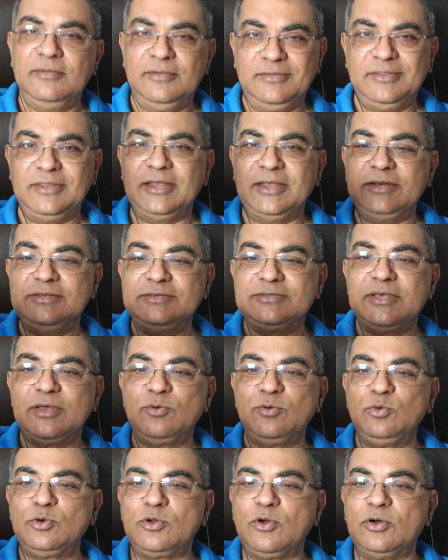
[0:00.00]
That is the
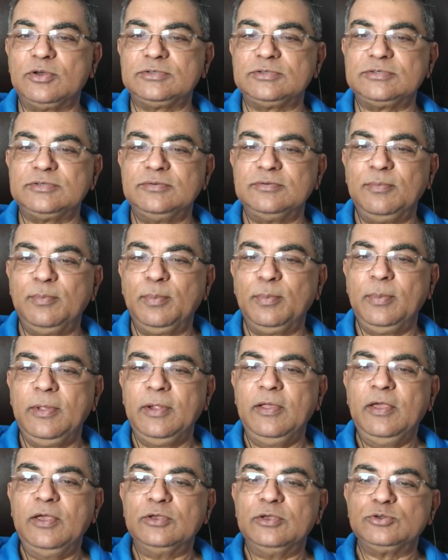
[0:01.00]
root cause.
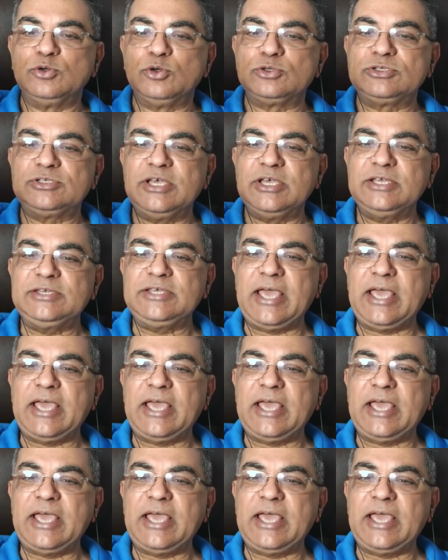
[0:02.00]
So such